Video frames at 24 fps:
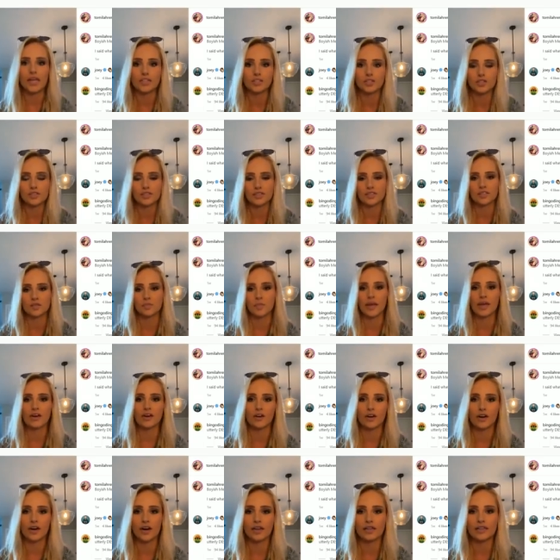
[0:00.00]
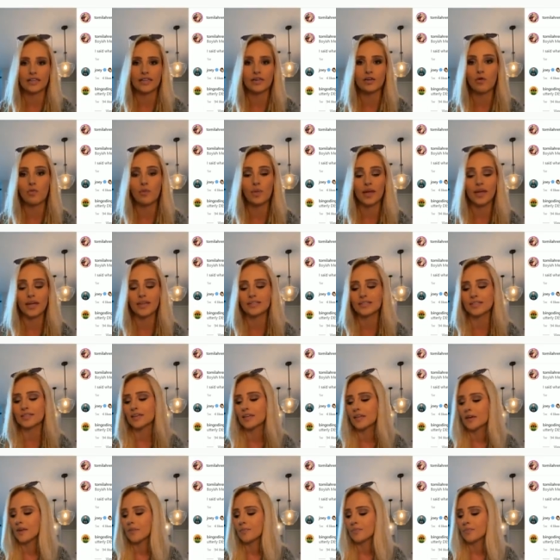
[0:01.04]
and just expand on it a little bit,